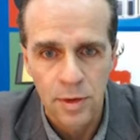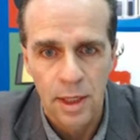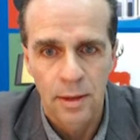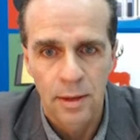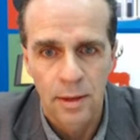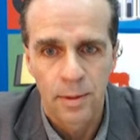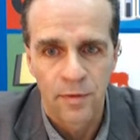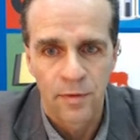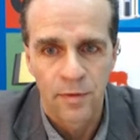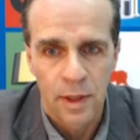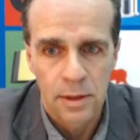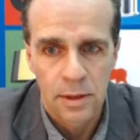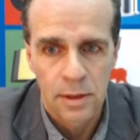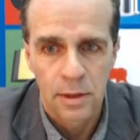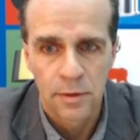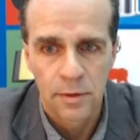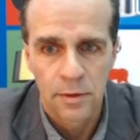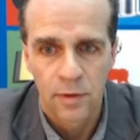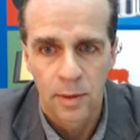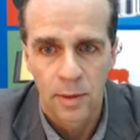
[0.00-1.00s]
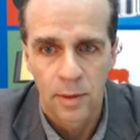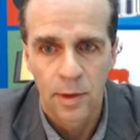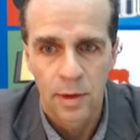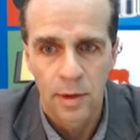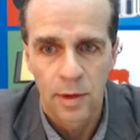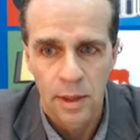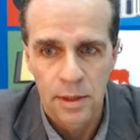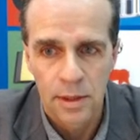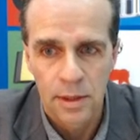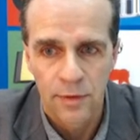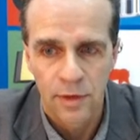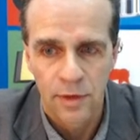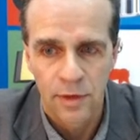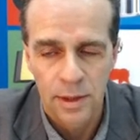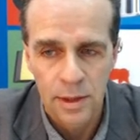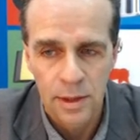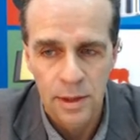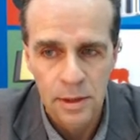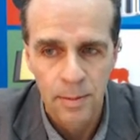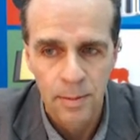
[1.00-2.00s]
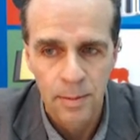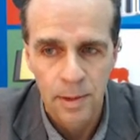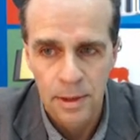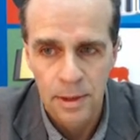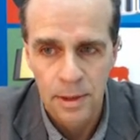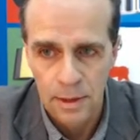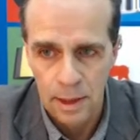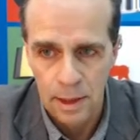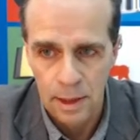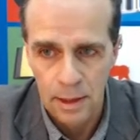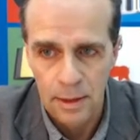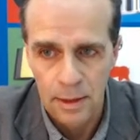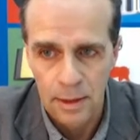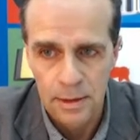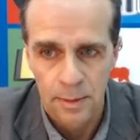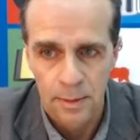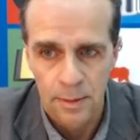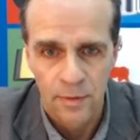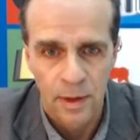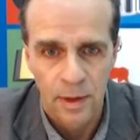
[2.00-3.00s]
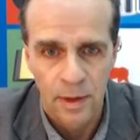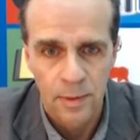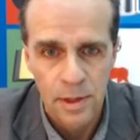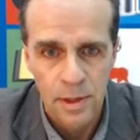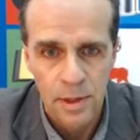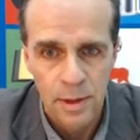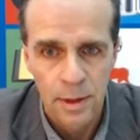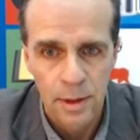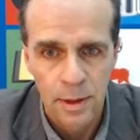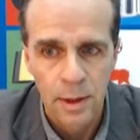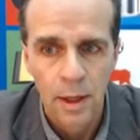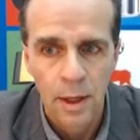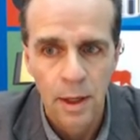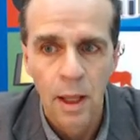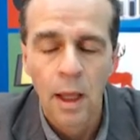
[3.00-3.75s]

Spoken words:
professionals from across different disciplines, and I list some of them here,